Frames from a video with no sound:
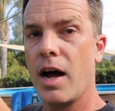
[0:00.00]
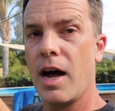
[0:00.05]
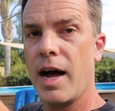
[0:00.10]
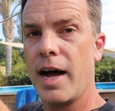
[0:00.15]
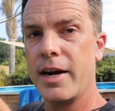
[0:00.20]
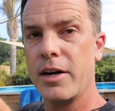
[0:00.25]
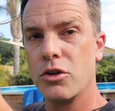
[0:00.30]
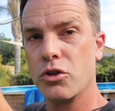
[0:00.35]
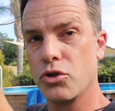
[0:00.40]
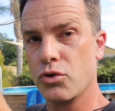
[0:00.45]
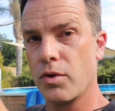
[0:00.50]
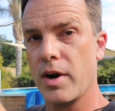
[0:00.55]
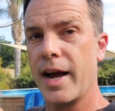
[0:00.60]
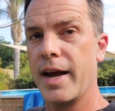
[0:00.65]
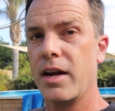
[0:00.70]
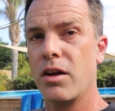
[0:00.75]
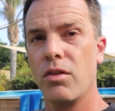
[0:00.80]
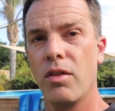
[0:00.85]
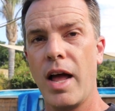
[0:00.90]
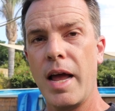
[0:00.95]
hot,
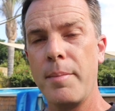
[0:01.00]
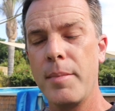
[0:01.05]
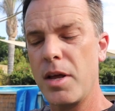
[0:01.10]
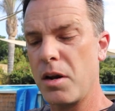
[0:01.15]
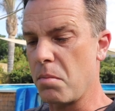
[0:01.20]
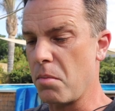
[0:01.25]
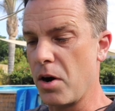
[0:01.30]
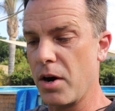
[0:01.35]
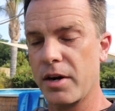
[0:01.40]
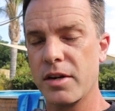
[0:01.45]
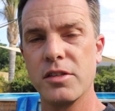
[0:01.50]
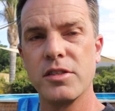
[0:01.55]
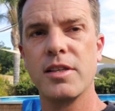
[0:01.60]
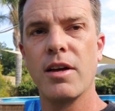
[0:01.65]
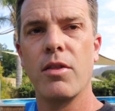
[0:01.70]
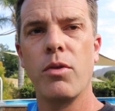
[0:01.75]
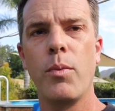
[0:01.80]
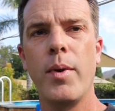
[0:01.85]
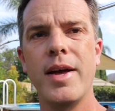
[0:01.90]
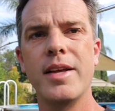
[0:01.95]
dry climate, American
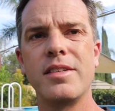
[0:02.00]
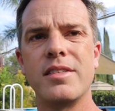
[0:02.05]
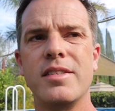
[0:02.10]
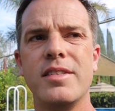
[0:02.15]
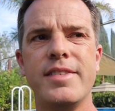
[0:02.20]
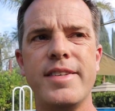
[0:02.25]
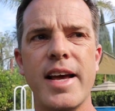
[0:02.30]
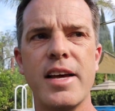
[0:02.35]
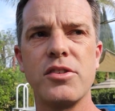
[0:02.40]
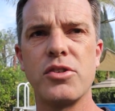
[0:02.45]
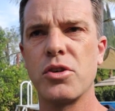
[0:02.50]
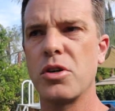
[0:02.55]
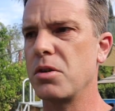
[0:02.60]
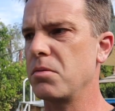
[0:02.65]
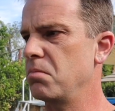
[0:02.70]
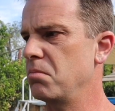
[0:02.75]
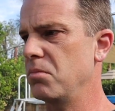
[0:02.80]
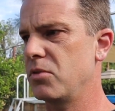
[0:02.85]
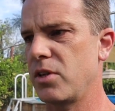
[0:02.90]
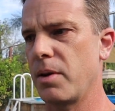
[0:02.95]
Southwest, desert,